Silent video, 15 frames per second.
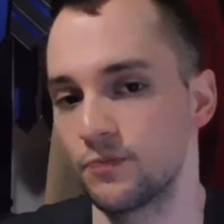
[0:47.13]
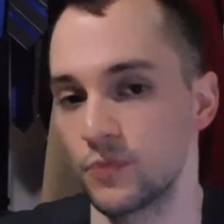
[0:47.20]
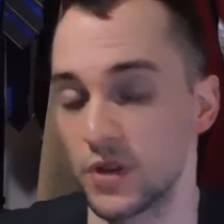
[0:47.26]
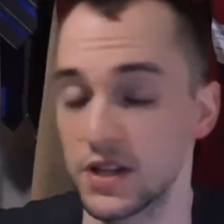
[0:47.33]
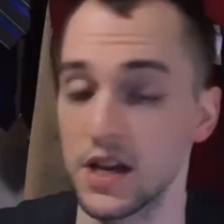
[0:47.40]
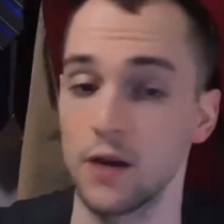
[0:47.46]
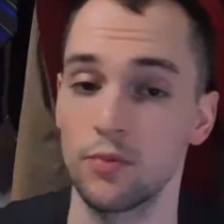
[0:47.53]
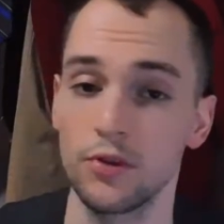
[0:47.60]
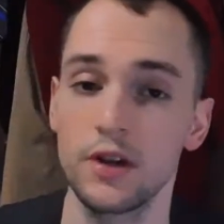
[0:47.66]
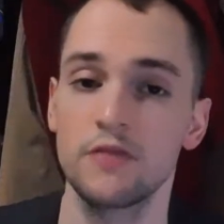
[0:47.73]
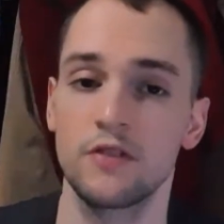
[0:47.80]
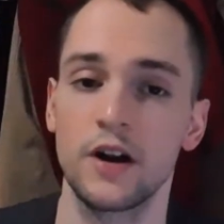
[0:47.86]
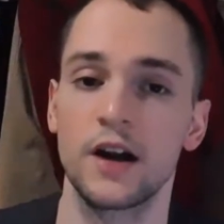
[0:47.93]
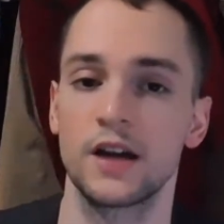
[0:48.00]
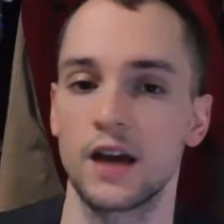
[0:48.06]
because I
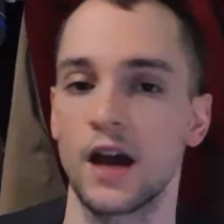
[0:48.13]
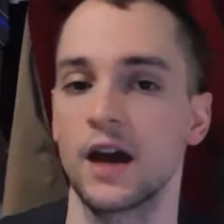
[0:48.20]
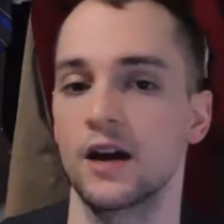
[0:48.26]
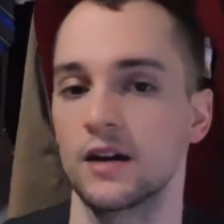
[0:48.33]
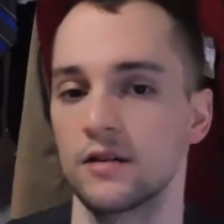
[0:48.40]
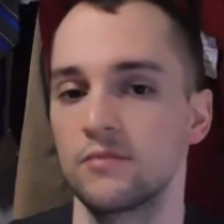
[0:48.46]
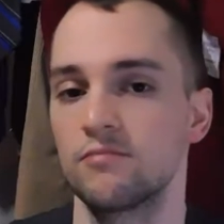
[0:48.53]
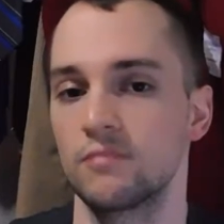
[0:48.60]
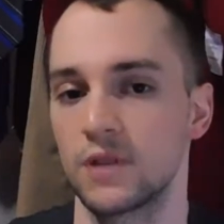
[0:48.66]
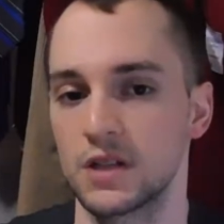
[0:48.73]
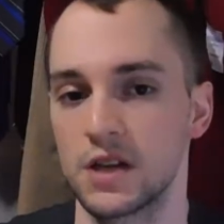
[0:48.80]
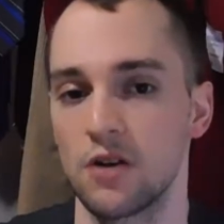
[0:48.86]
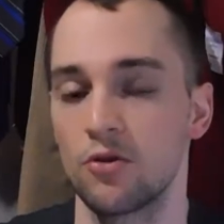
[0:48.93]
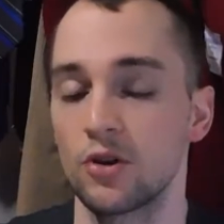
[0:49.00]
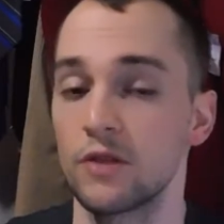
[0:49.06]
believe that I can,
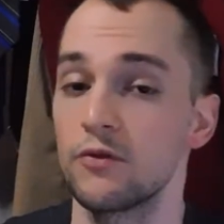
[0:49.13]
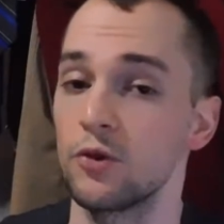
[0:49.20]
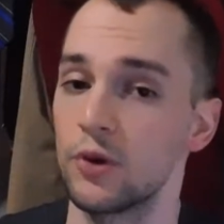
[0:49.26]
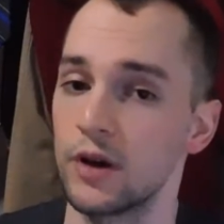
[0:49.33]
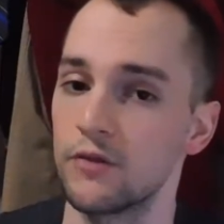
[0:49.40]
because I will give you